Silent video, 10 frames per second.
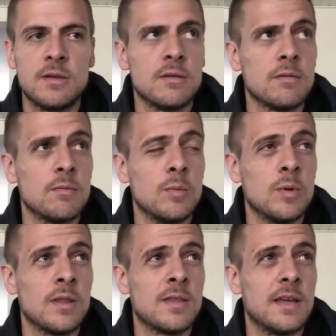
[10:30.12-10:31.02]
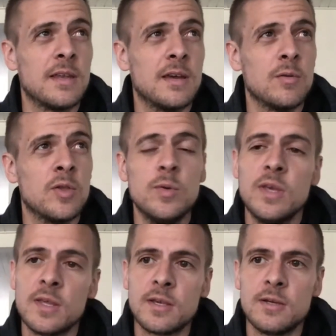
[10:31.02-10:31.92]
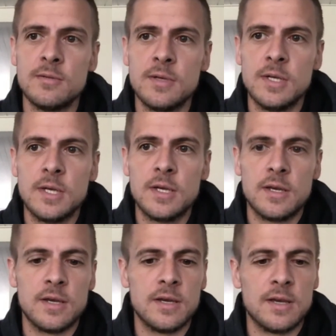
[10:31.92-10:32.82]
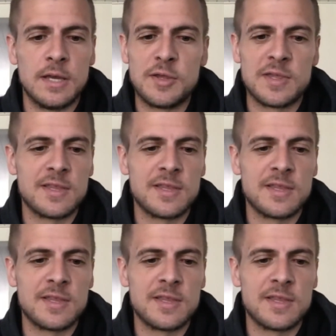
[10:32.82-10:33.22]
What is that now? 2 years ago, and just